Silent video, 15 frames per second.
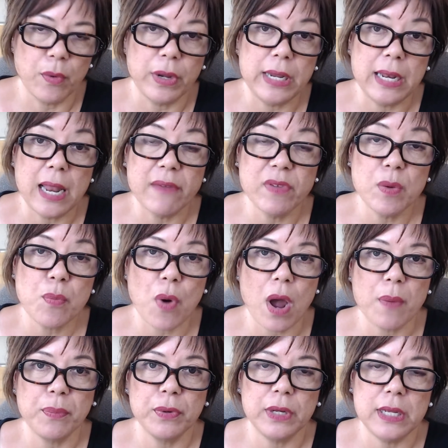were 11
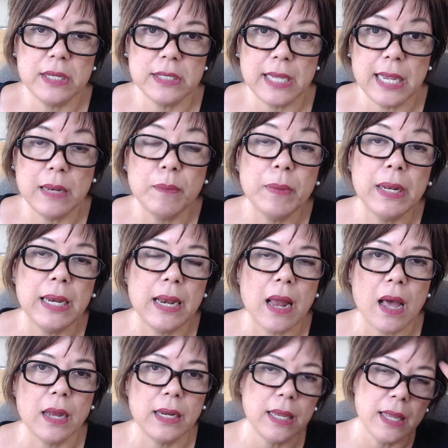properties in
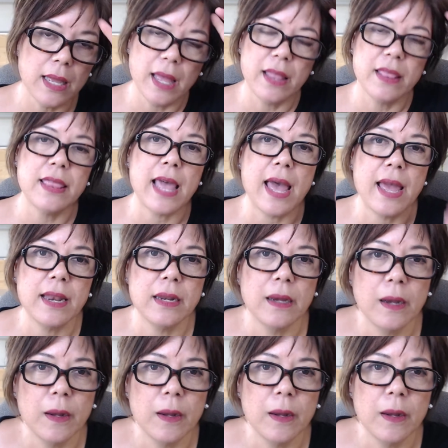Mililani that